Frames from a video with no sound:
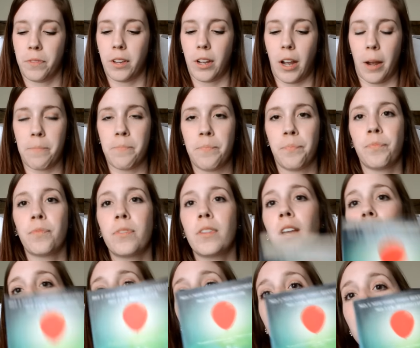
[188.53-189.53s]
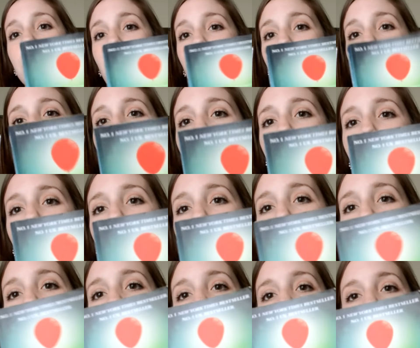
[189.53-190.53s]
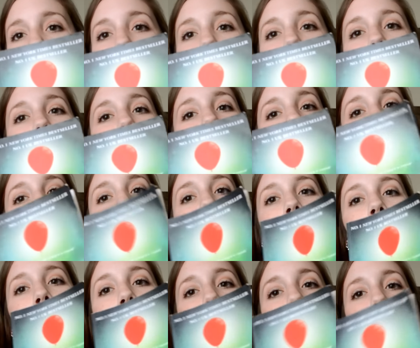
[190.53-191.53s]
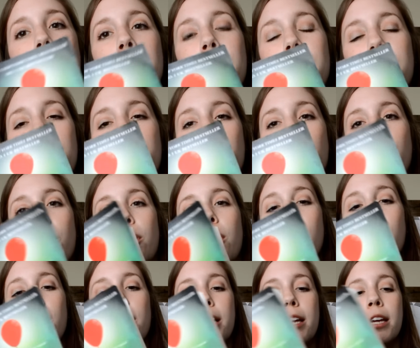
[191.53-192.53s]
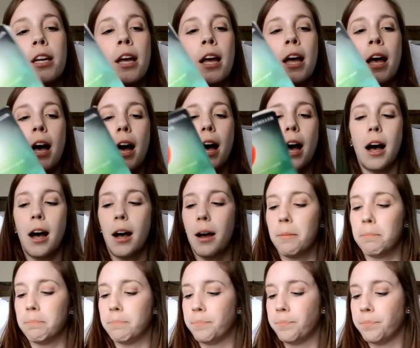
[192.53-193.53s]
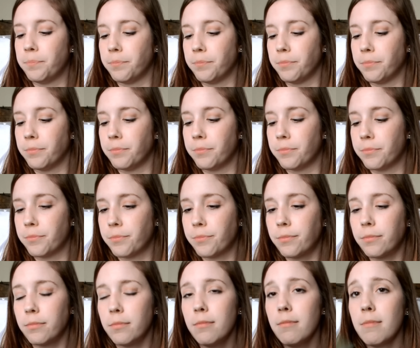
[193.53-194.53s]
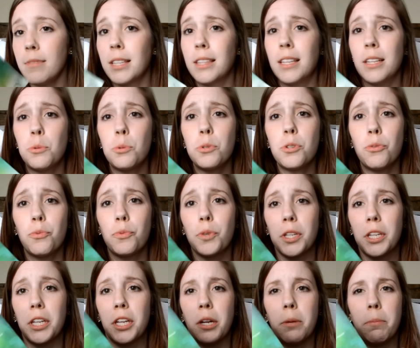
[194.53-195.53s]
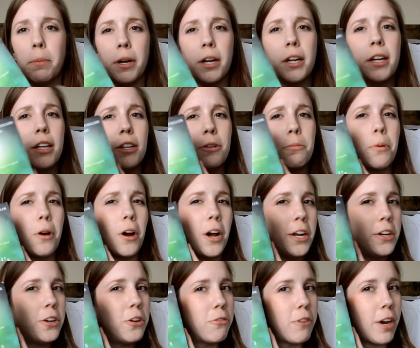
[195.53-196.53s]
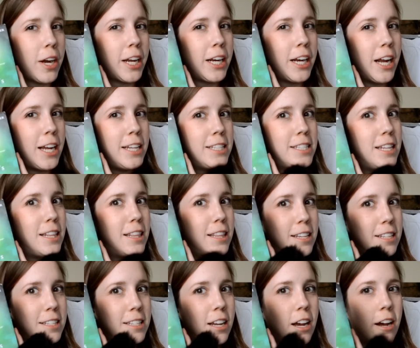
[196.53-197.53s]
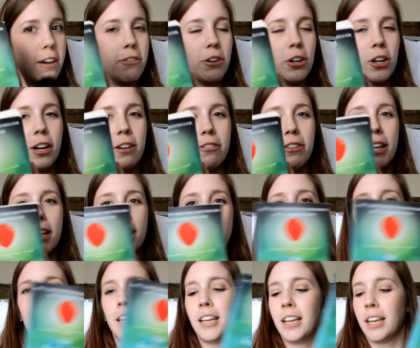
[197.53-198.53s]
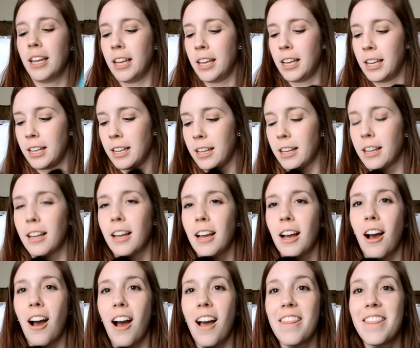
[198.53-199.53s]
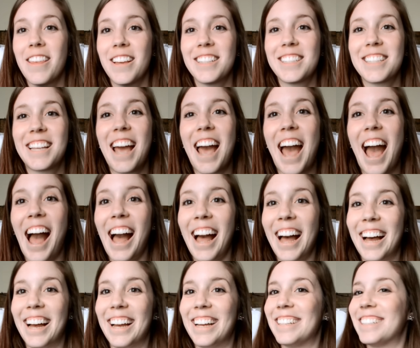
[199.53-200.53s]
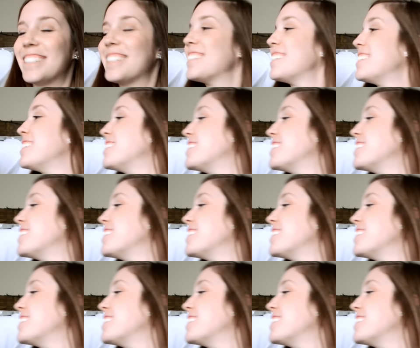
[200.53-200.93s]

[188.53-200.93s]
Okay. So the first book I got was The Husband's Secret by Leanne Moriarty. Um, this was a really good book. You probably don't recognize this cover of it. This cat...